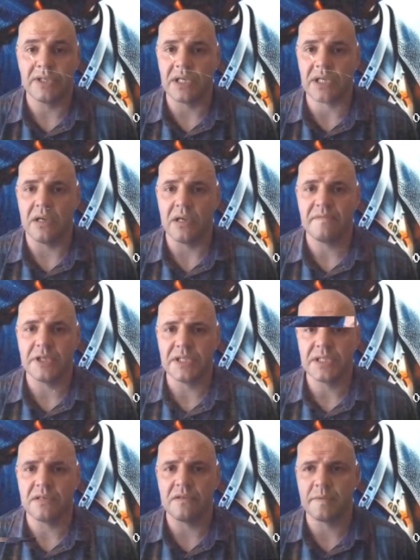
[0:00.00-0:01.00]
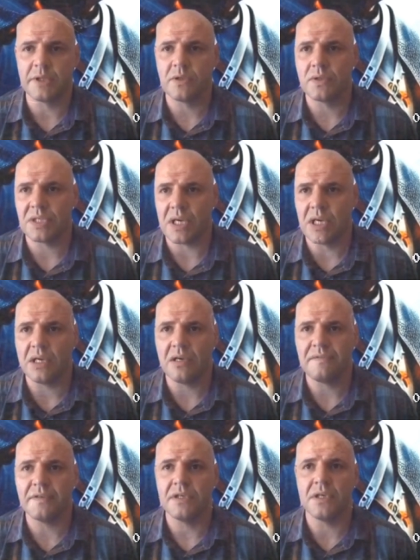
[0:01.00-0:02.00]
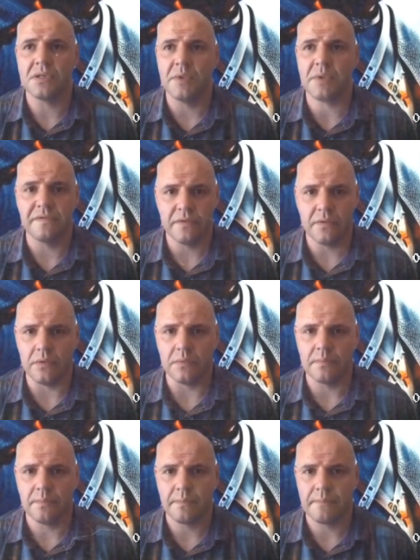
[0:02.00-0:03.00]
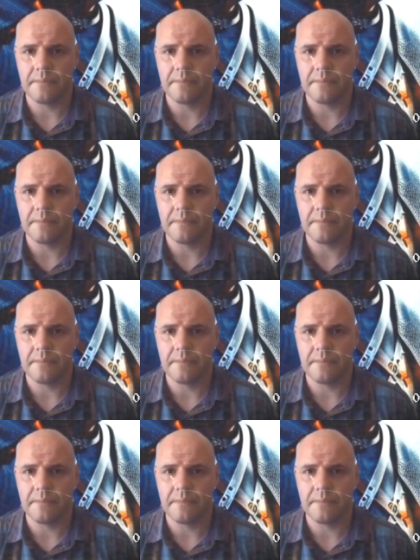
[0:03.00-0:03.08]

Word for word: neighbor as I love myself, because I love God above all.